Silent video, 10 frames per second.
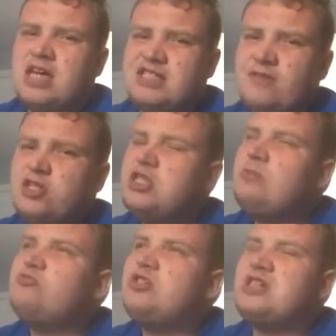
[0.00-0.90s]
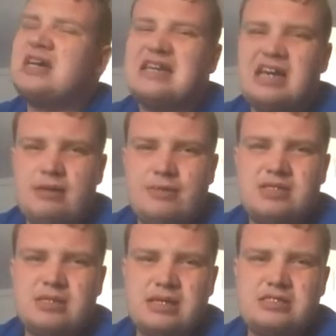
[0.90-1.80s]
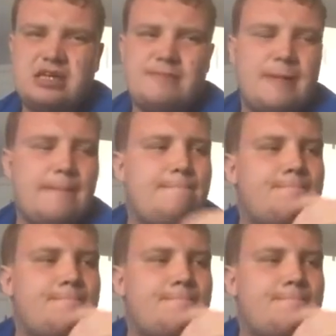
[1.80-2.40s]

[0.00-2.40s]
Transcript: His first name is Reece, I can't remember his last name.